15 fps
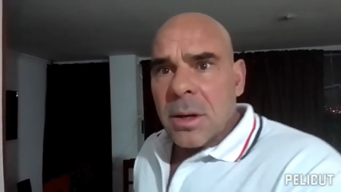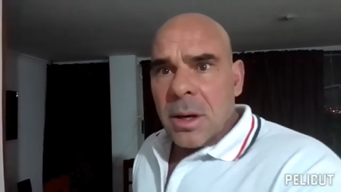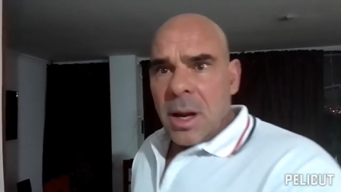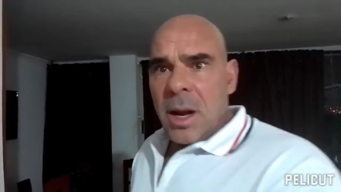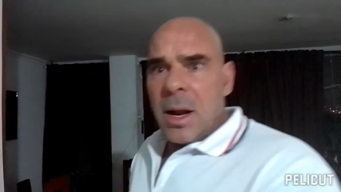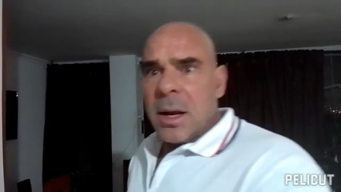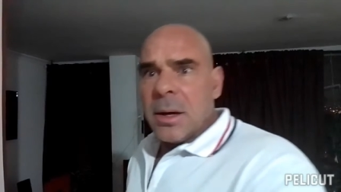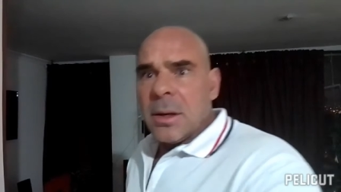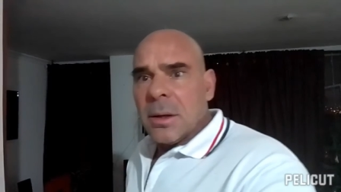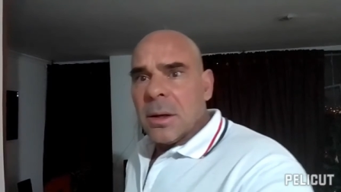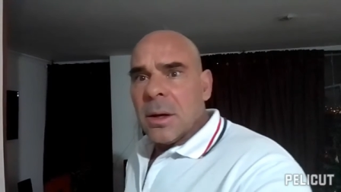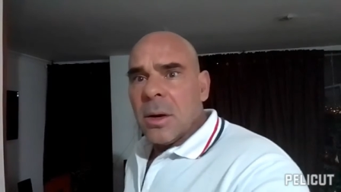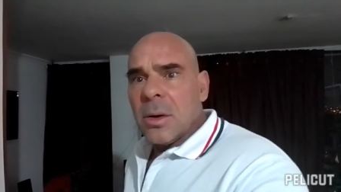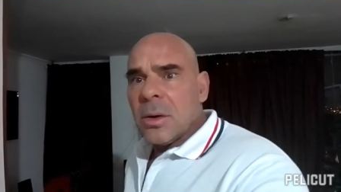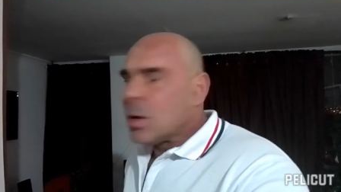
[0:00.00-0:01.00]
God,
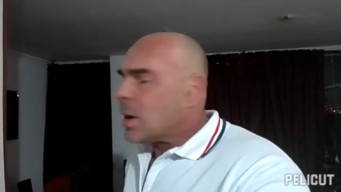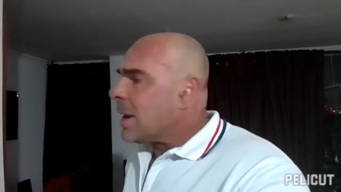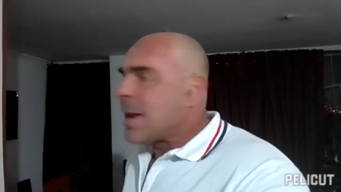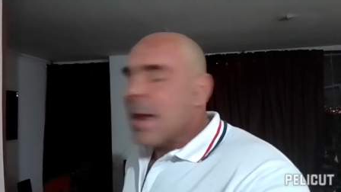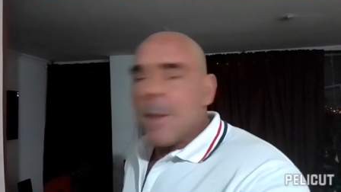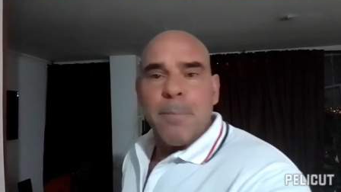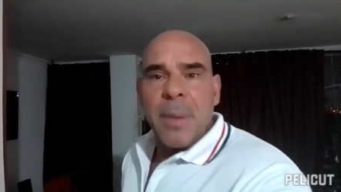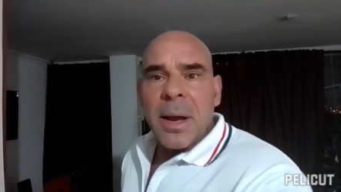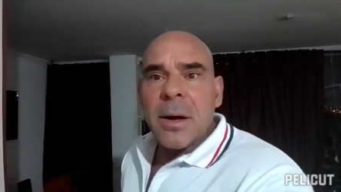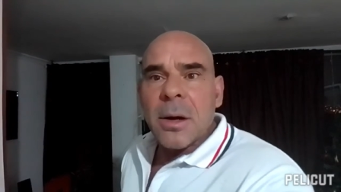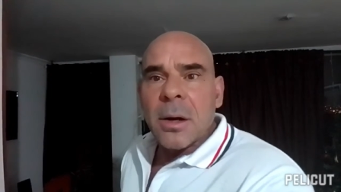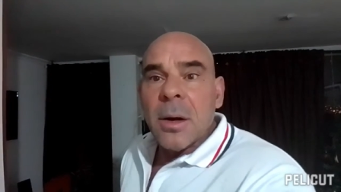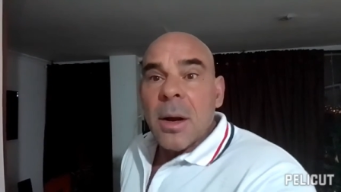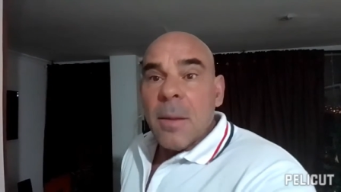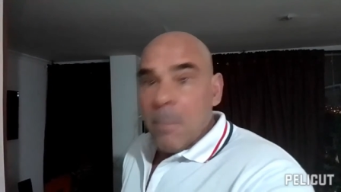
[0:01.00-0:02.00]
you can get
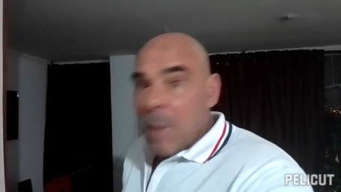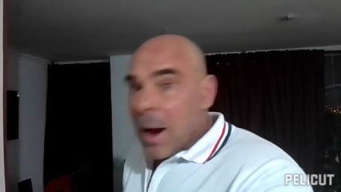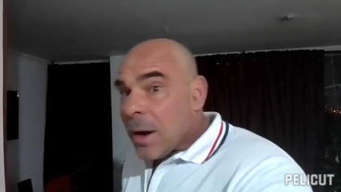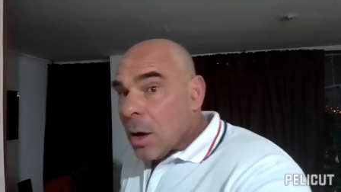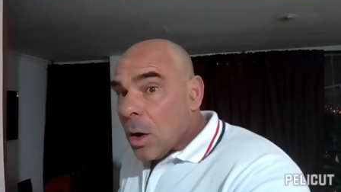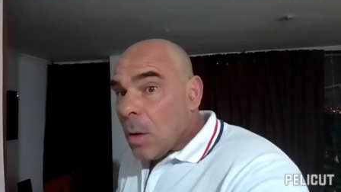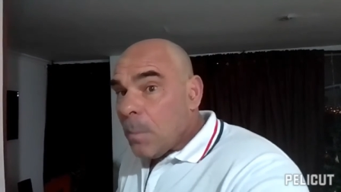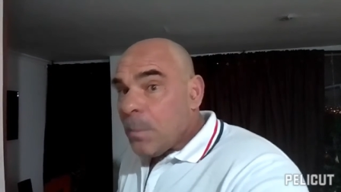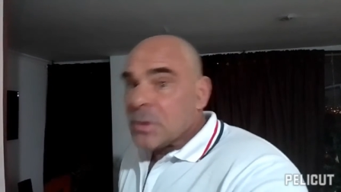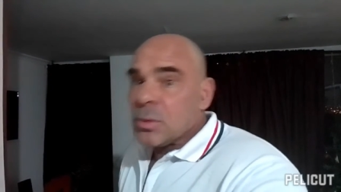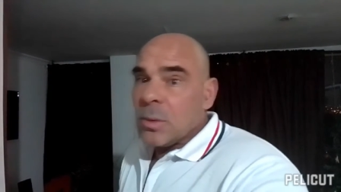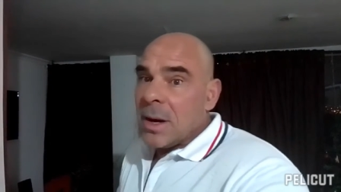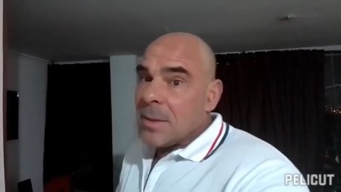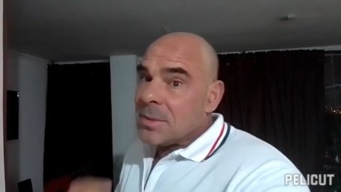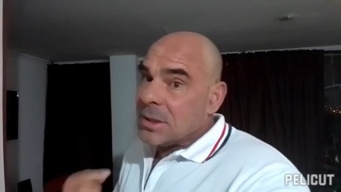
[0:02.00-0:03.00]
better. My hope is
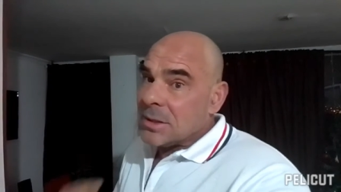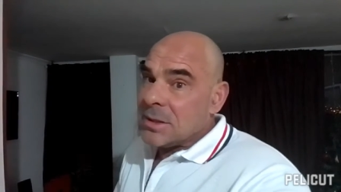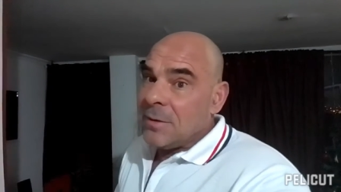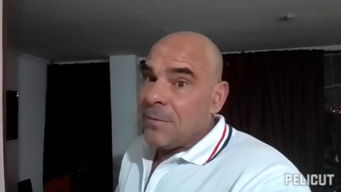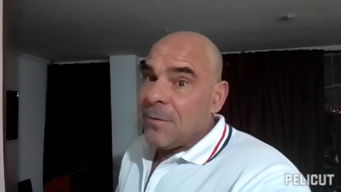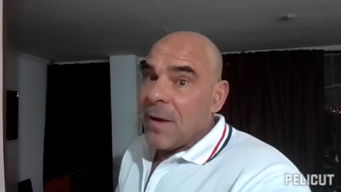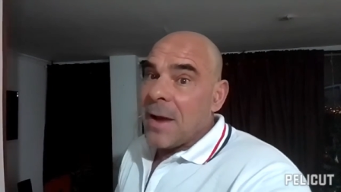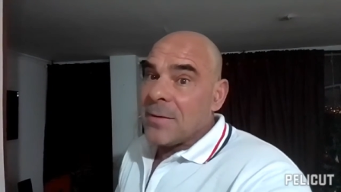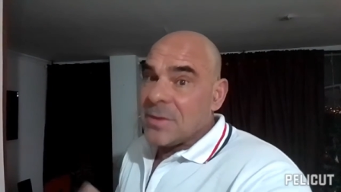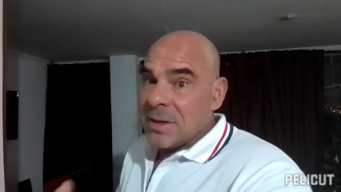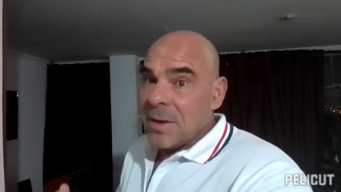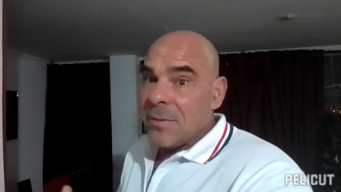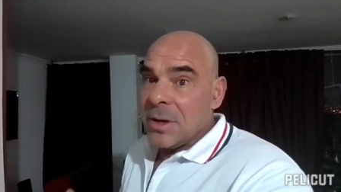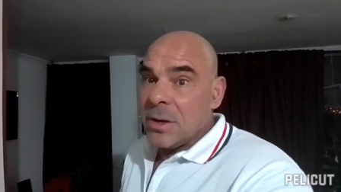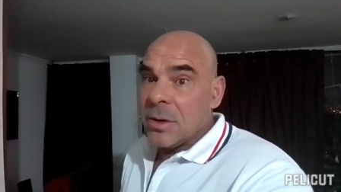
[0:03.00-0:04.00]
when I'm 65,
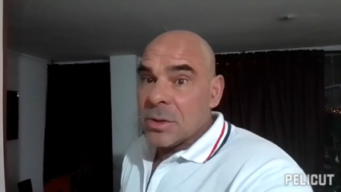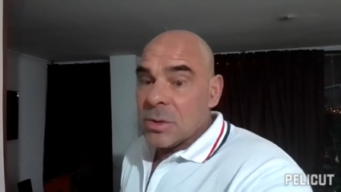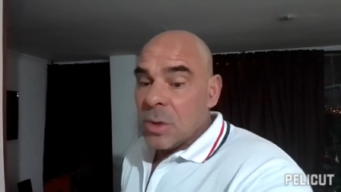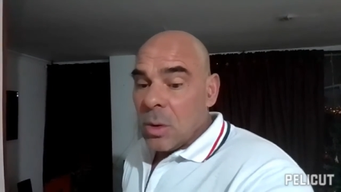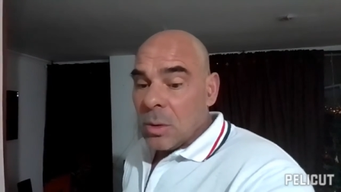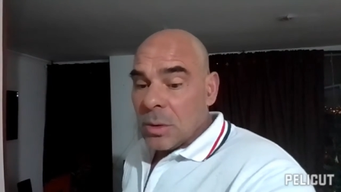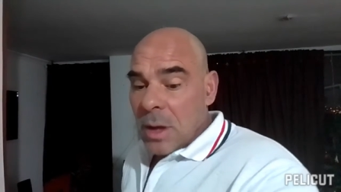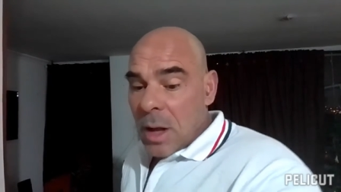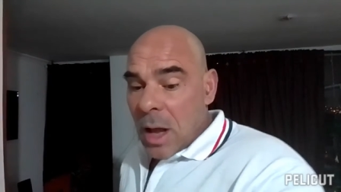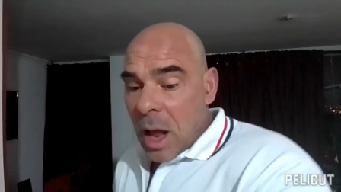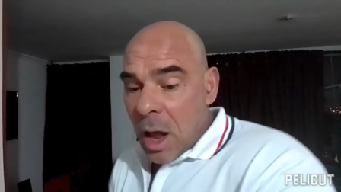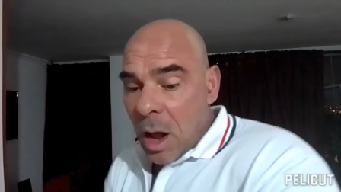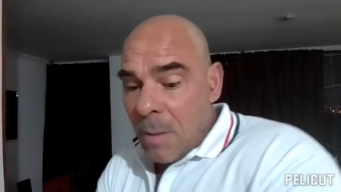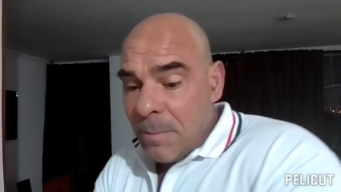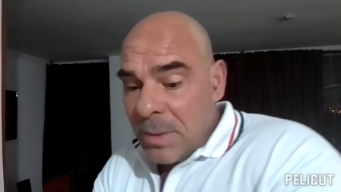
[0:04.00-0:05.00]
70 years old,
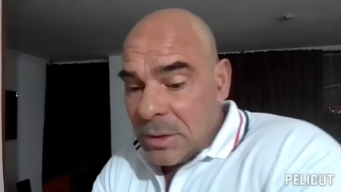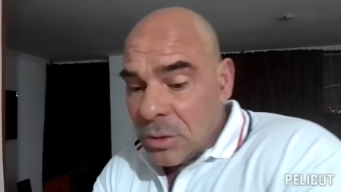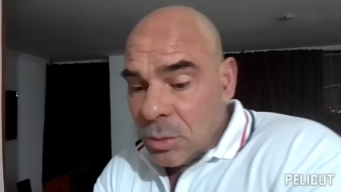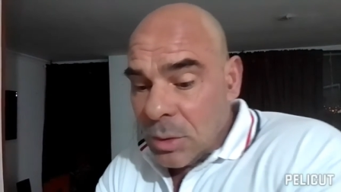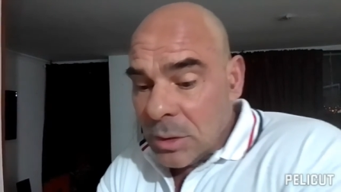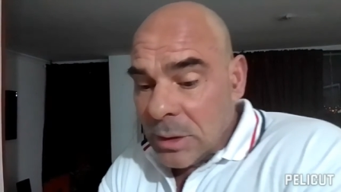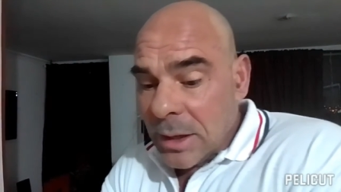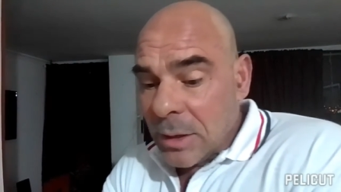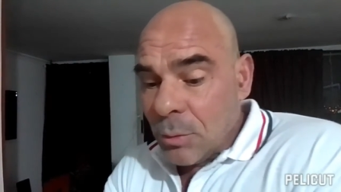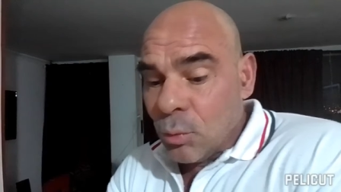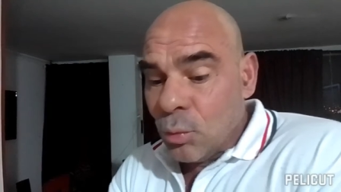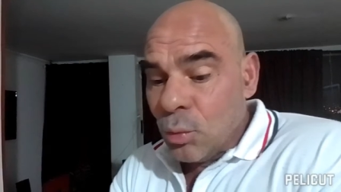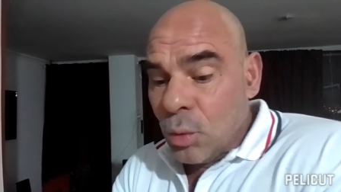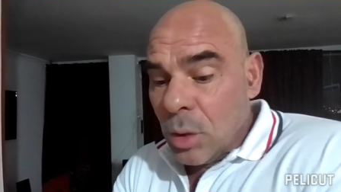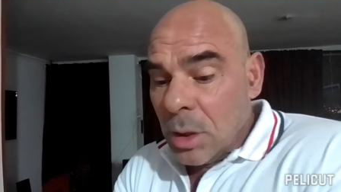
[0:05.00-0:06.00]
I'll be doing like
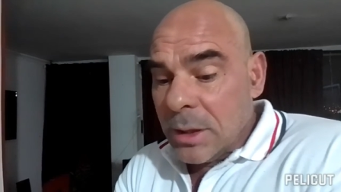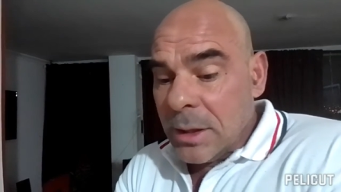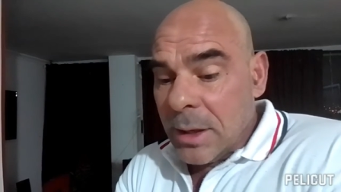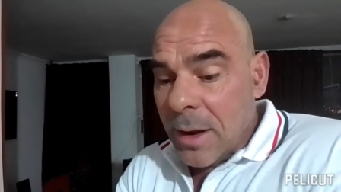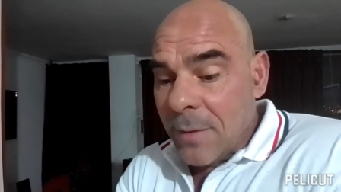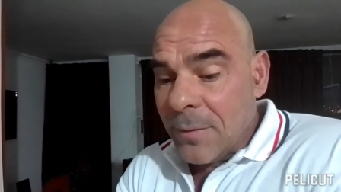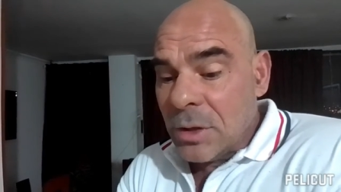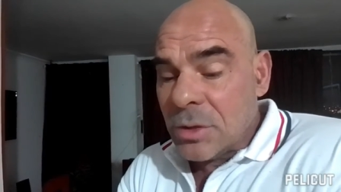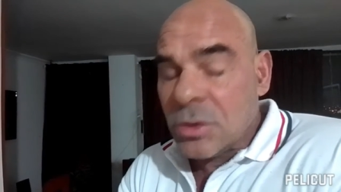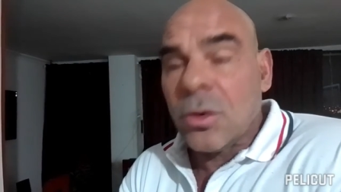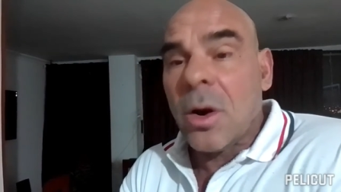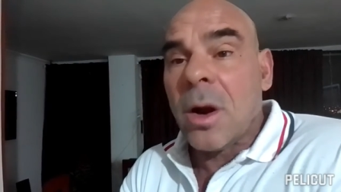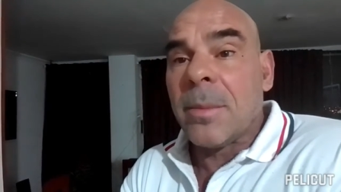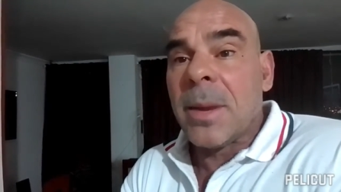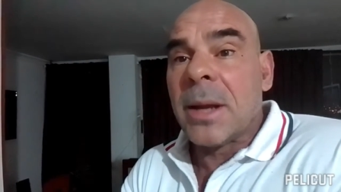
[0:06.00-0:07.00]
really heavy
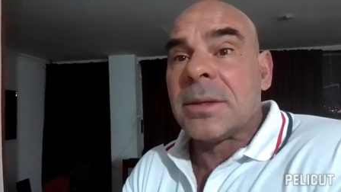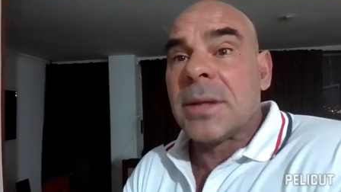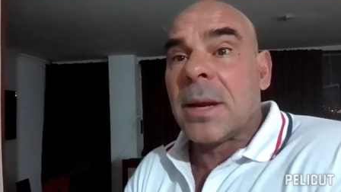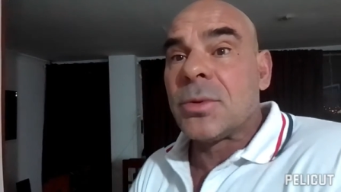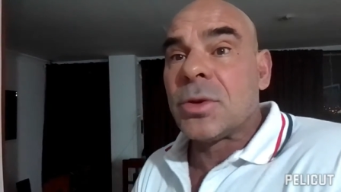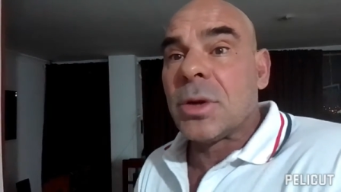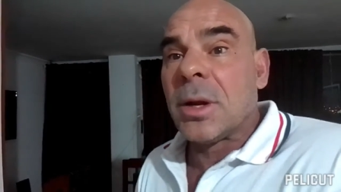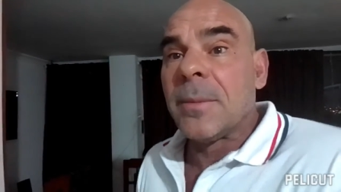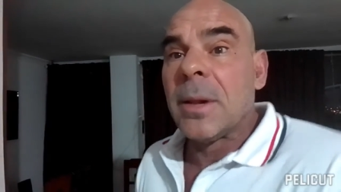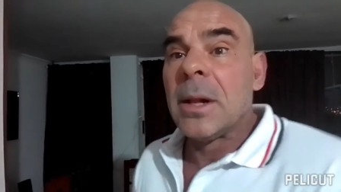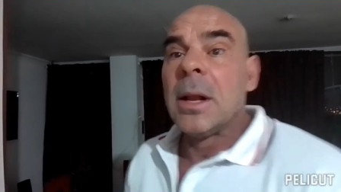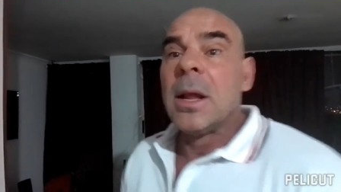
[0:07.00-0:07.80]
strongman type shit.